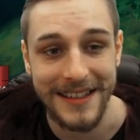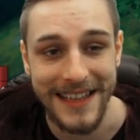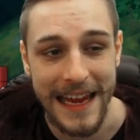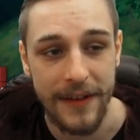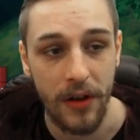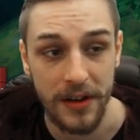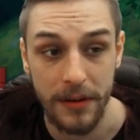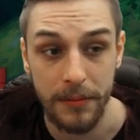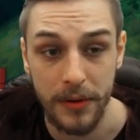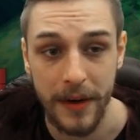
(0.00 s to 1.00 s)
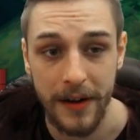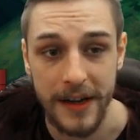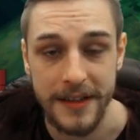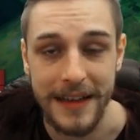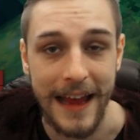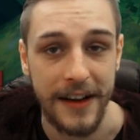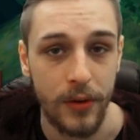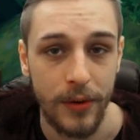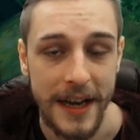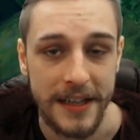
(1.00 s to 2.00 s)
Save all your blueberries and
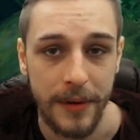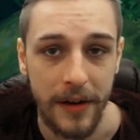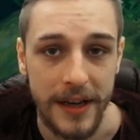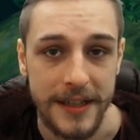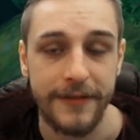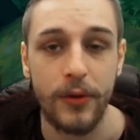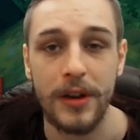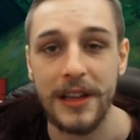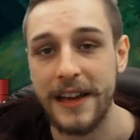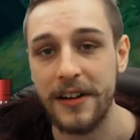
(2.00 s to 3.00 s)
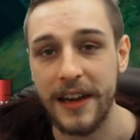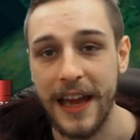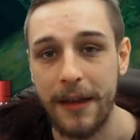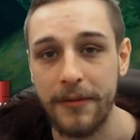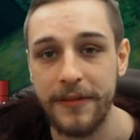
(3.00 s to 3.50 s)
your raspberries for later game